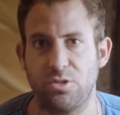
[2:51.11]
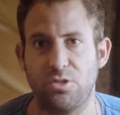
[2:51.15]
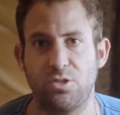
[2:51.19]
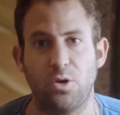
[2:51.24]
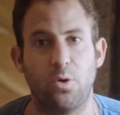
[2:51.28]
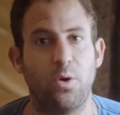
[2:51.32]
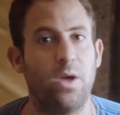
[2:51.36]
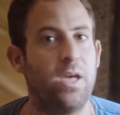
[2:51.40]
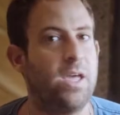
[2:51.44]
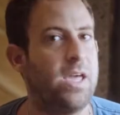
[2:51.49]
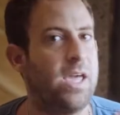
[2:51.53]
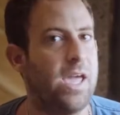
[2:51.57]

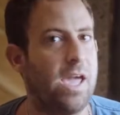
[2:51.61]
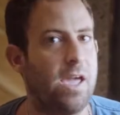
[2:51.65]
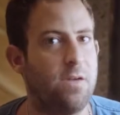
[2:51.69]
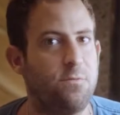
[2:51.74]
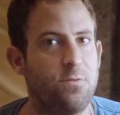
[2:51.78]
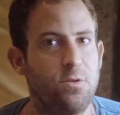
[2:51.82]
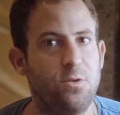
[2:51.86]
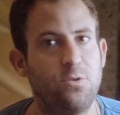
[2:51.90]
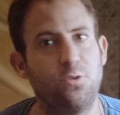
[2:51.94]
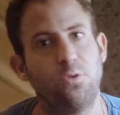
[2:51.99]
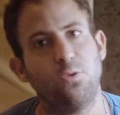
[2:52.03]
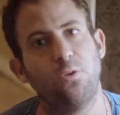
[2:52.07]
So
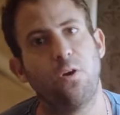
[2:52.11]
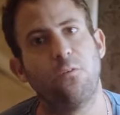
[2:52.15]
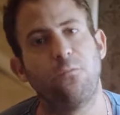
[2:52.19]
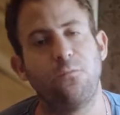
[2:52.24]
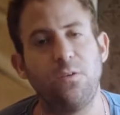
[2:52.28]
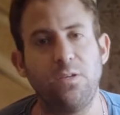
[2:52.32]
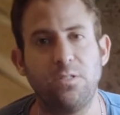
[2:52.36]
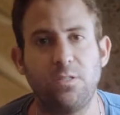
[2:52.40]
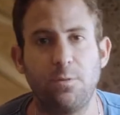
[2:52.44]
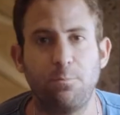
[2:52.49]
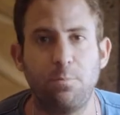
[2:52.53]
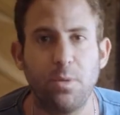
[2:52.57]
if you do a
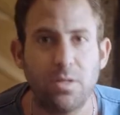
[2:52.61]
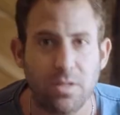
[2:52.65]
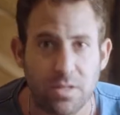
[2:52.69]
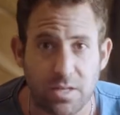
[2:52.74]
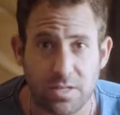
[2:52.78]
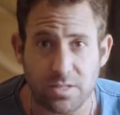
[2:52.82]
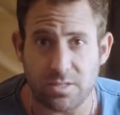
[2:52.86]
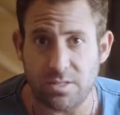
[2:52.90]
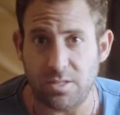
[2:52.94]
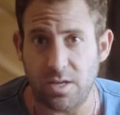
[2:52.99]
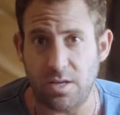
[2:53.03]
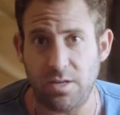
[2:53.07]

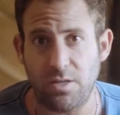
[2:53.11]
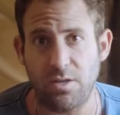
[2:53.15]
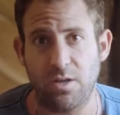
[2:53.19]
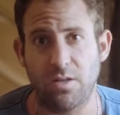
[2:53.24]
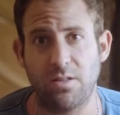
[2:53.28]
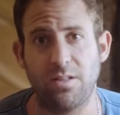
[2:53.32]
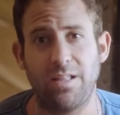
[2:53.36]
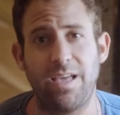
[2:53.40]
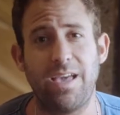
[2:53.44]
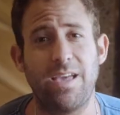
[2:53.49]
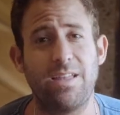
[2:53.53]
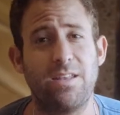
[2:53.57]
feasibility study
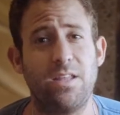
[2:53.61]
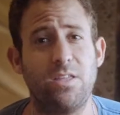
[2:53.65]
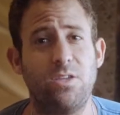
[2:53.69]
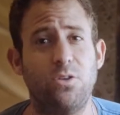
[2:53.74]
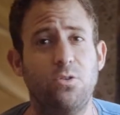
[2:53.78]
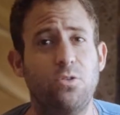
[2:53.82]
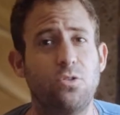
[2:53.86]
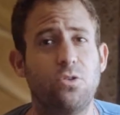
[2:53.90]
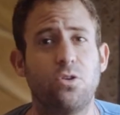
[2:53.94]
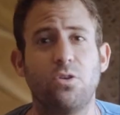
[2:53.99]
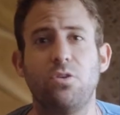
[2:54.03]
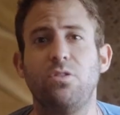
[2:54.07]
on land and
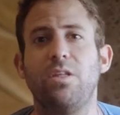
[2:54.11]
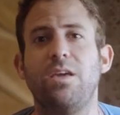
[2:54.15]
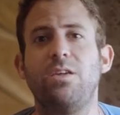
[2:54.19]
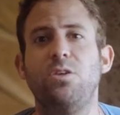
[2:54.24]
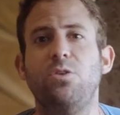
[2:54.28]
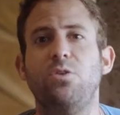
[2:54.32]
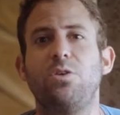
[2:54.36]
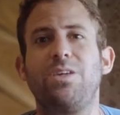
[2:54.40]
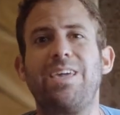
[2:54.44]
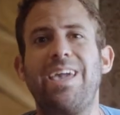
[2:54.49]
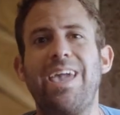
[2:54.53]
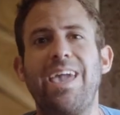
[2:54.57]
you learn that
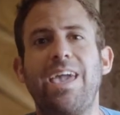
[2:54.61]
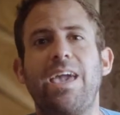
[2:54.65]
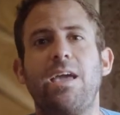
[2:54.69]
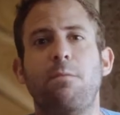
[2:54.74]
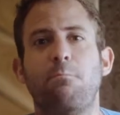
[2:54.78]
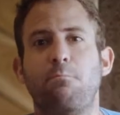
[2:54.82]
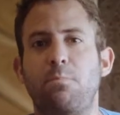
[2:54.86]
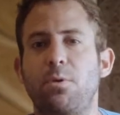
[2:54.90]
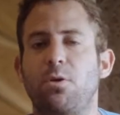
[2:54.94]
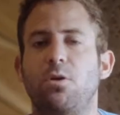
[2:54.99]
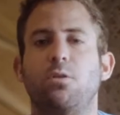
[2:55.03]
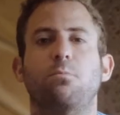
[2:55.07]
you
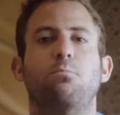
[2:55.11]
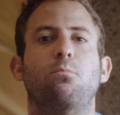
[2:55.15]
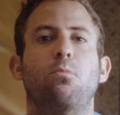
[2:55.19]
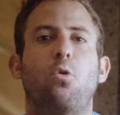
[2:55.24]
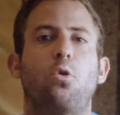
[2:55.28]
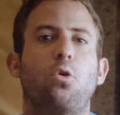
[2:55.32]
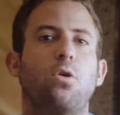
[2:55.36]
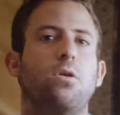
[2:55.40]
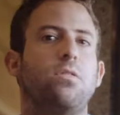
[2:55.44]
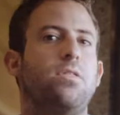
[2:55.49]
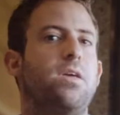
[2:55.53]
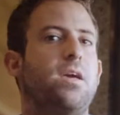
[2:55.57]
can't build
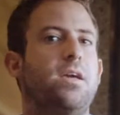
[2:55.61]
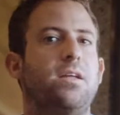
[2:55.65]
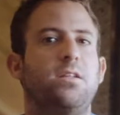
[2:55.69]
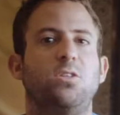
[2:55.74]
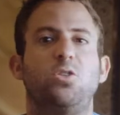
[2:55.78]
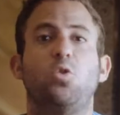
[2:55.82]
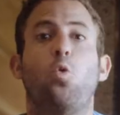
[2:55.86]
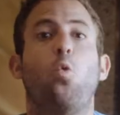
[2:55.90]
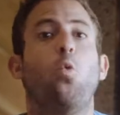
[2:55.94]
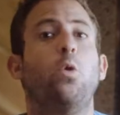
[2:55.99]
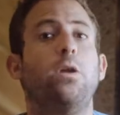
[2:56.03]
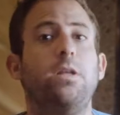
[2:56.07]
more than
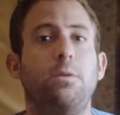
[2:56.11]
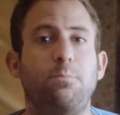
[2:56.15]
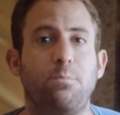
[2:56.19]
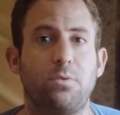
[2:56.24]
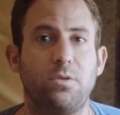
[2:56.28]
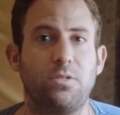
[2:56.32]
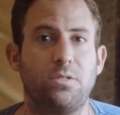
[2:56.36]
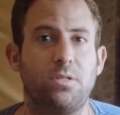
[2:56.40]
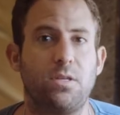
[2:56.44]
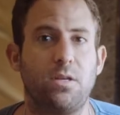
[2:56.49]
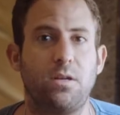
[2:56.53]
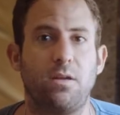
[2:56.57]

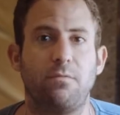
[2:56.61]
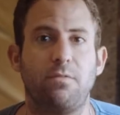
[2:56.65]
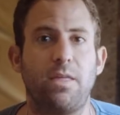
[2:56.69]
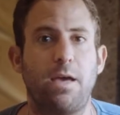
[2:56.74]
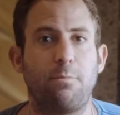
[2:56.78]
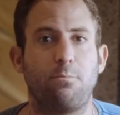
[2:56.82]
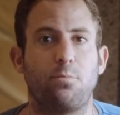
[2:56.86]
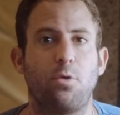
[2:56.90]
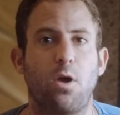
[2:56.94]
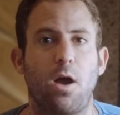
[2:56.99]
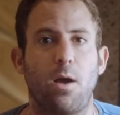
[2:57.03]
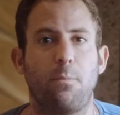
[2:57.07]
20% of
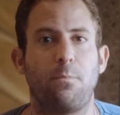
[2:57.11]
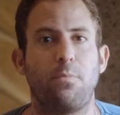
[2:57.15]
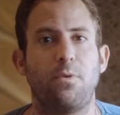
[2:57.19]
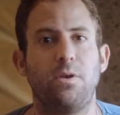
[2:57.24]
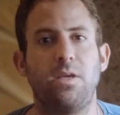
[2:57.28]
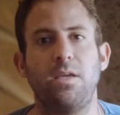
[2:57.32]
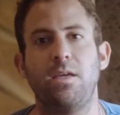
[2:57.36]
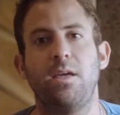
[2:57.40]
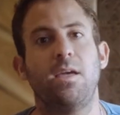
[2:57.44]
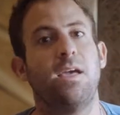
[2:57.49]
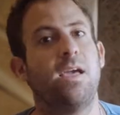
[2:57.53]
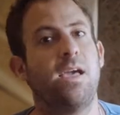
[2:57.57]
that
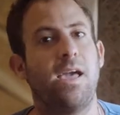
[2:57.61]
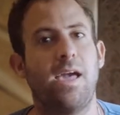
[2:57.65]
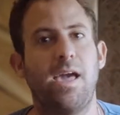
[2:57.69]
property,